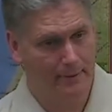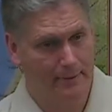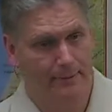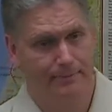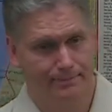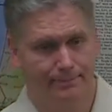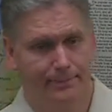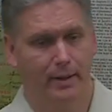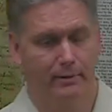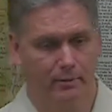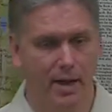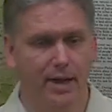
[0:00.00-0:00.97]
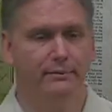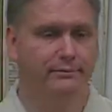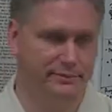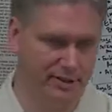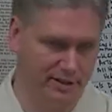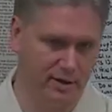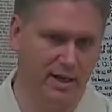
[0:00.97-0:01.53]
of Christ. Right.
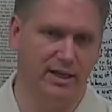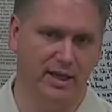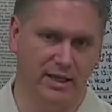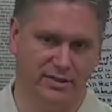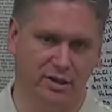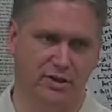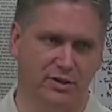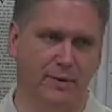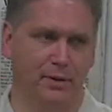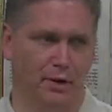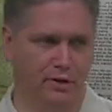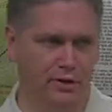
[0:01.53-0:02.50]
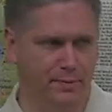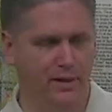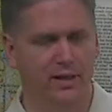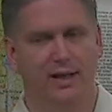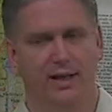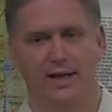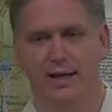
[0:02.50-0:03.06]
That's right. Eleazar is type of the Holy Spirit,
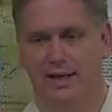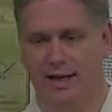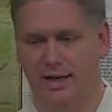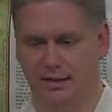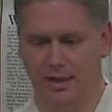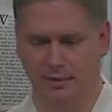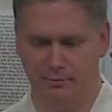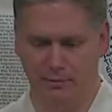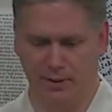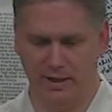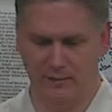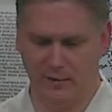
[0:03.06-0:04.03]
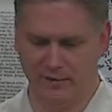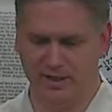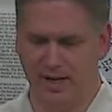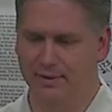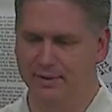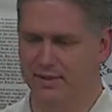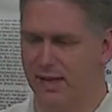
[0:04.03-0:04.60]
and and in real time,
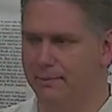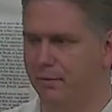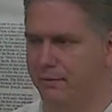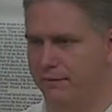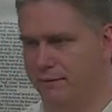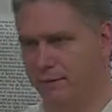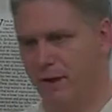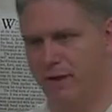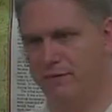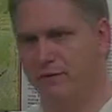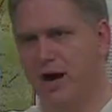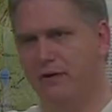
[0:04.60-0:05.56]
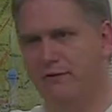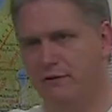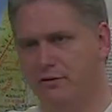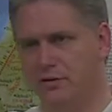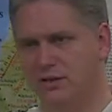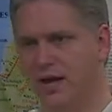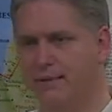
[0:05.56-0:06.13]
he's type of the wife of God,
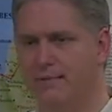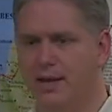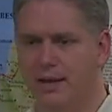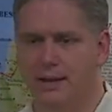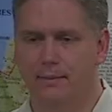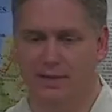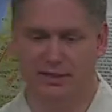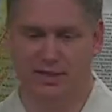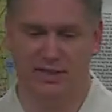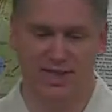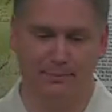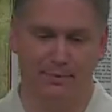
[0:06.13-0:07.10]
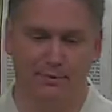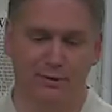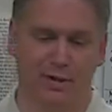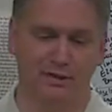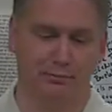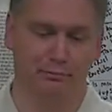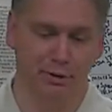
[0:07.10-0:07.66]
future time but he's an example to
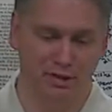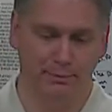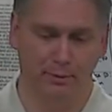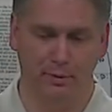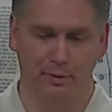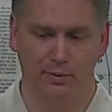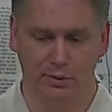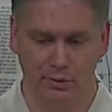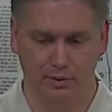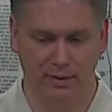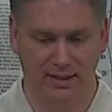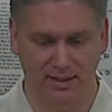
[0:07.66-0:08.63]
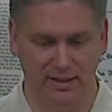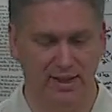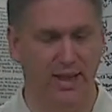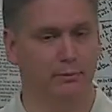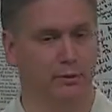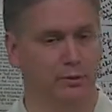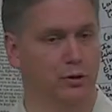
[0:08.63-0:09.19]
us in principle to be content
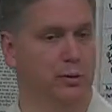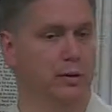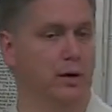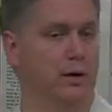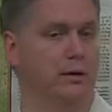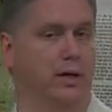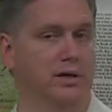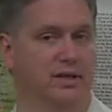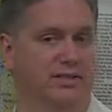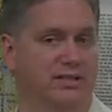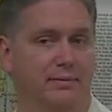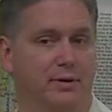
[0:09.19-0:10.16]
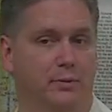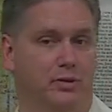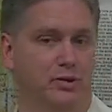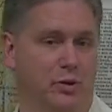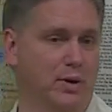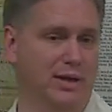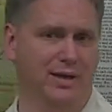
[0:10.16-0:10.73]
with who we are and accept it with
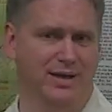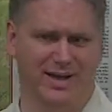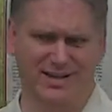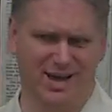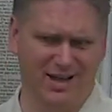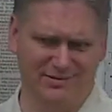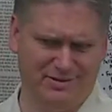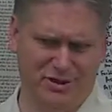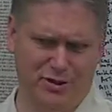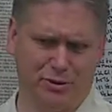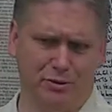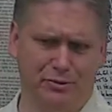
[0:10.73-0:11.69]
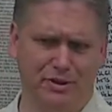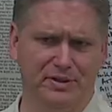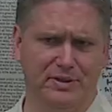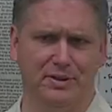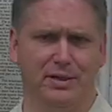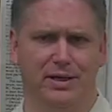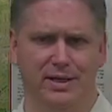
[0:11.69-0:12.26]
joy and not disgruntledness
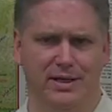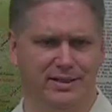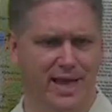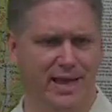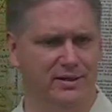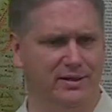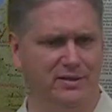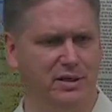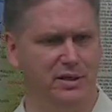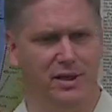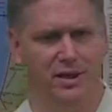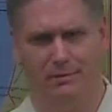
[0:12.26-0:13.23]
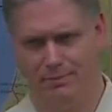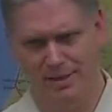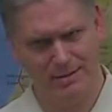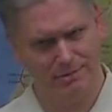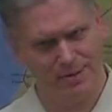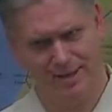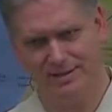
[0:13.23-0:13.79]
and antagonistic. Be,
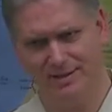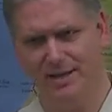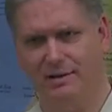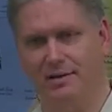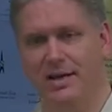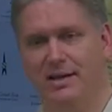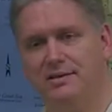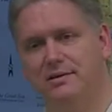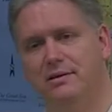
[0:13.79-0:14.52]
be content. Yes?